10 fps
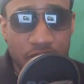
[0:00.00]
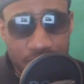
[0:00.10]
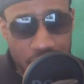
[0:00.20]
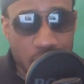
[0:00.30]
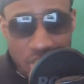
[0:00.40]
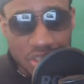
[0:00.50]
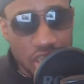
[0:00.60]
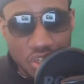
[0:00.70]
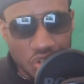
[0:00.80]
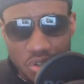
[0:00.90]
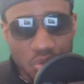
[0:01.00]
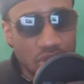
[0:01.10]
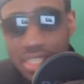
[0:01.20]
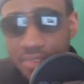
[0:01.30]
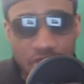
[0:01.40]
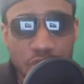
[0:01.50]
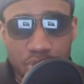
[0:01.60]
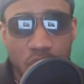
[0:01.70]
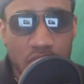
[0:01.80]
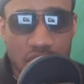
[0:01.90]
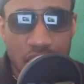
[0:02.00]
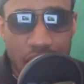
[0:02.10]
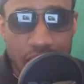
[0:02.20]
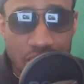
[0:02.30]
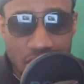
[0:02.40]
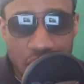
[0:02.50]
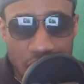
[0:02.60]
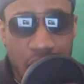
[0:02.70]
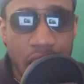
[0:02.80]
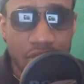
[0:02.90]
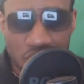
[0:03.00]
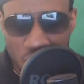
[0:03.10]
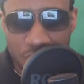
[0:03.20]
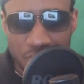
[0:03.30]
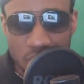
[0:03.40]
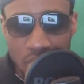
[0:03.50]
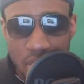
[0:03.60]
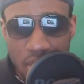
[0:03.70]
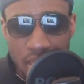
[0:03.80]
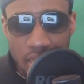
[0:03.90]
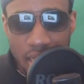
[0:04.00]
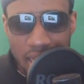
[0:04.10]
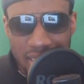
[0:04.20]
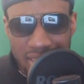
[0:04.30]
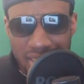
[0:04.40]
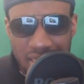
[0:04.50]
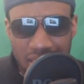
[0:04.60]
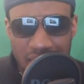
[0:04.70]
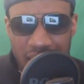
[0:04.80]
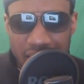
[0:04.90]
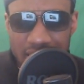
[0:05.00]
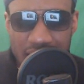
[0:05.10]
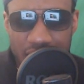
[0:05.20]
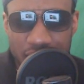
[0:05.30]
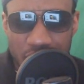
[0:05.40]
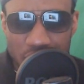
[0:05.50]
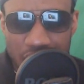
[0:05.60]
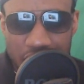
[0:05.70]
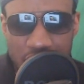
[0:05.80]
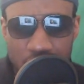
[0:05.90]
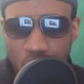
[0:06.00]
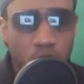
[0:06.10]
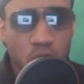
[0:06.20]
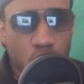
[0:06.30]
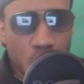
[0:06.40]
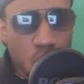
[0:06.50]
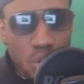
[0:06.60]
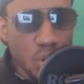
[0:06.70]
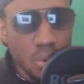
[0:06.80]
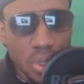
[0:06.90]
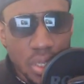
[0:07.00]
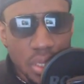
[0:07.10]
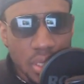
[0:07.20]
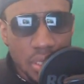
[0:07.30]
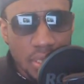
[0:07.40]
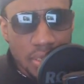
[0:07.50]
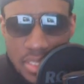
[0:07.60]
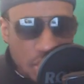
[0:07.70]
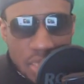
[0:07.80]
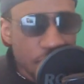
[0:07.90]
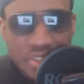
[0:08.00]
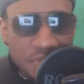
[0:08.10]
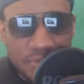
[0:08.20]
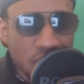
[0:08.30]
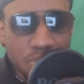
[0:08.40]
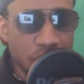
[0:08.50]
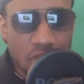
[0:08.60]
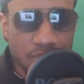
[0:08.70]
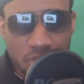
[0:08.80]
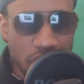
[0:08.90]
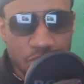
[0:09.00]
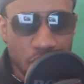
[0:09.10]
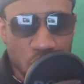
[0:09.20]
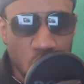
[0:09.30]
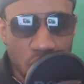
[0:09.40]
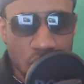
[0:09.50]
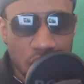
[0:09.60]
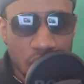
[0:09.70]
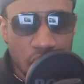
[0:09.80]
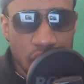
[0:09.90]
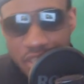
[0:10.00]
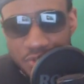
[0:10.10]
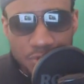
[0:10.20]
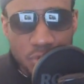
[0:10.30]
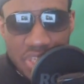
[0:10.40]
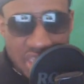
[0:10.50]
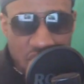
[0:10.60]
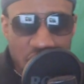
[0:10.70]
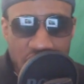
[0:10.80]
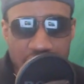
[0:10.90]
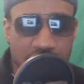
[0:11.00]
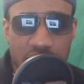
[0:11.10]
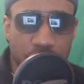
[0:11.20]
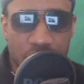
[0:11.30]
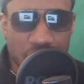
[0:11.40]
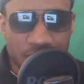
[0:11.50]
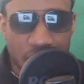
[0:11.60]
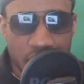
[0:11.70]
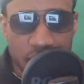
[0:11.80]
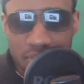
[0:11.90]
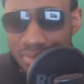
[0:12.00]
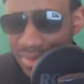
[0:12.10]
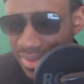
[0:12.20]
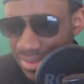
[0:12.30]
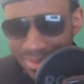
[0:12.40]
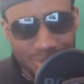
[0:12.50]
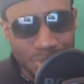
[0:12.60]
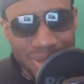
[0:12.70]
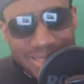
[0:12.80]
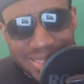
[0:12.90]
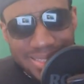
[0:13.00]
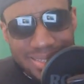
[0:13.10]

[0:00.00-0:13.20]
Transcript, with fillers: frame rate issues, different bugs and and so forth. And guys have the data say, oh, no, no, no. This game isn't for the PS4, Xbox One. It's for the Series X and the PS5. What?